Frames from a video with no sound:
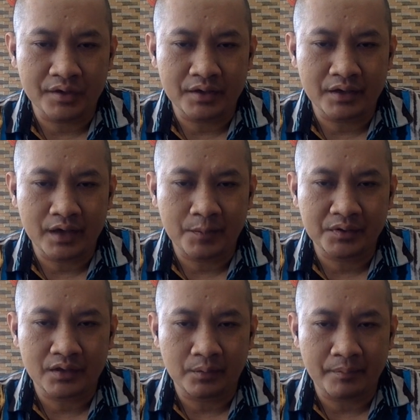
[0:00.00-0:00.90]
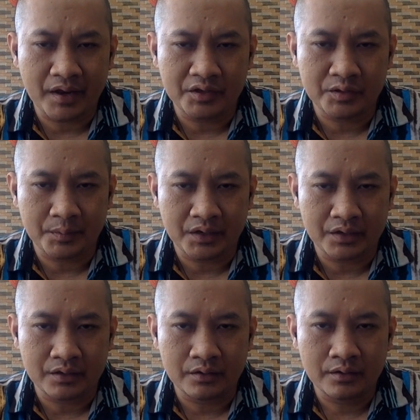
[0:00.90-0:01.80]
capital
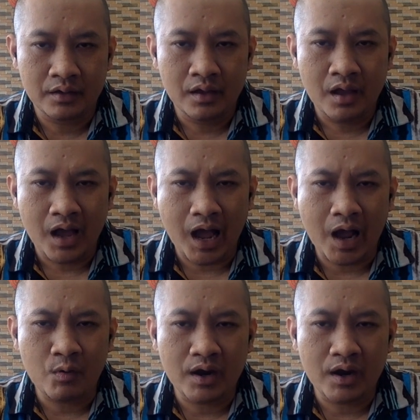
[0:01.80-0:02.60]
management, our